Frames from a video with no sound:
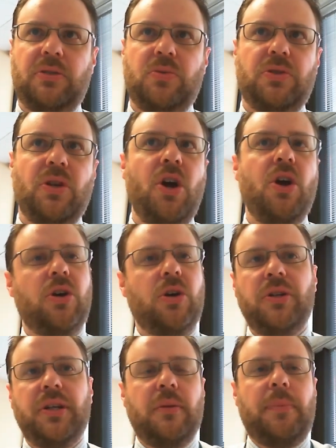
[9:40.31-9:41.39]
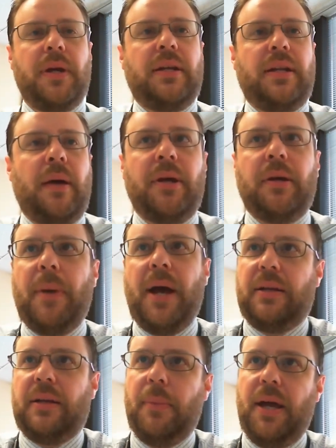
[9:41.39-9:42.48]
This was early in the pandemic
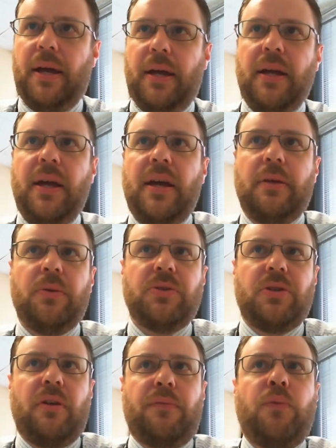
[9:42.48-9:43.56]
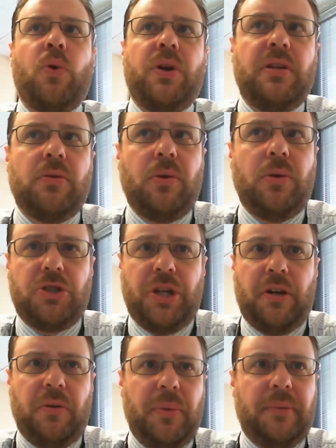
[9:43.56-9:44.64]
back in May. There was a 40-year-old
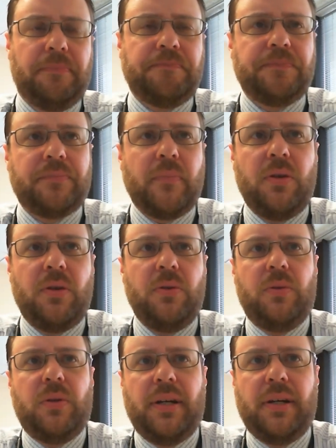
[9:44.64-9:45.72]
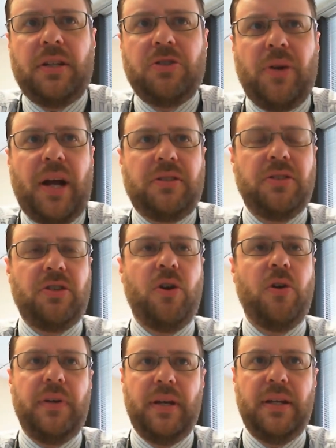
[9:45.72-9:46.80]
gentleman who contracted
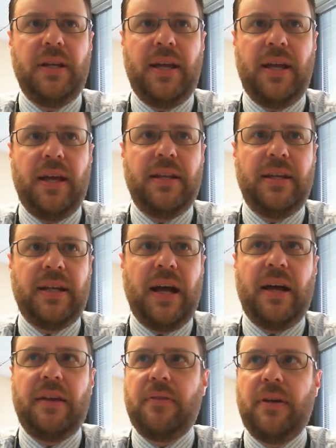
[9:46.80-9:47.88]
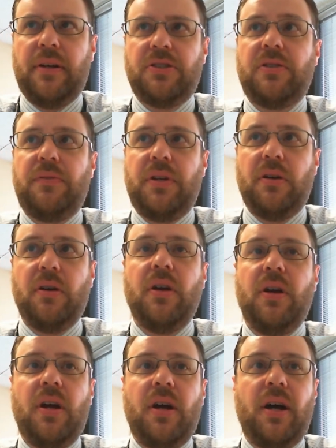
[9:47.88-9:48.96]
COVID, and it got severe
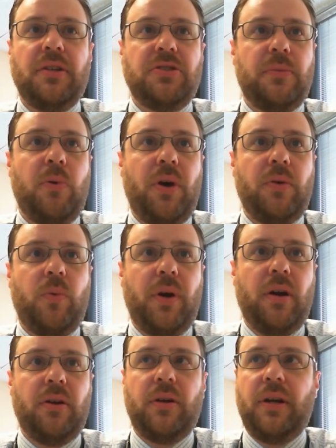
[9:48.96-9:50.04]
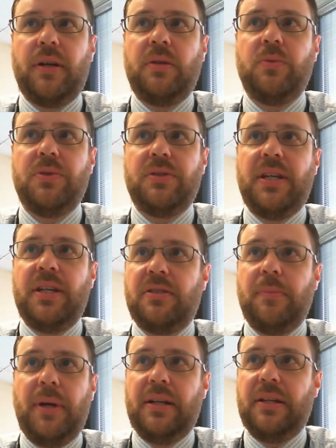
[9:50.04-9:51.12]
to the point where he was
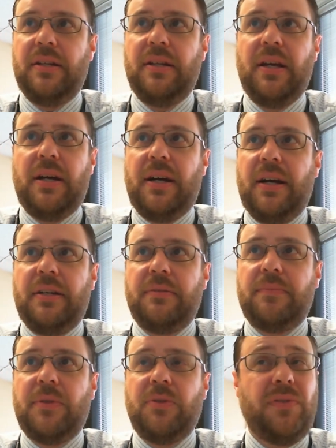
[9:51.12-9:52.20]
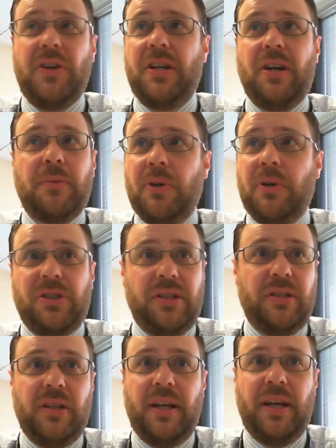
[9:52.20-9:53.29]
intubated. He was a very young person.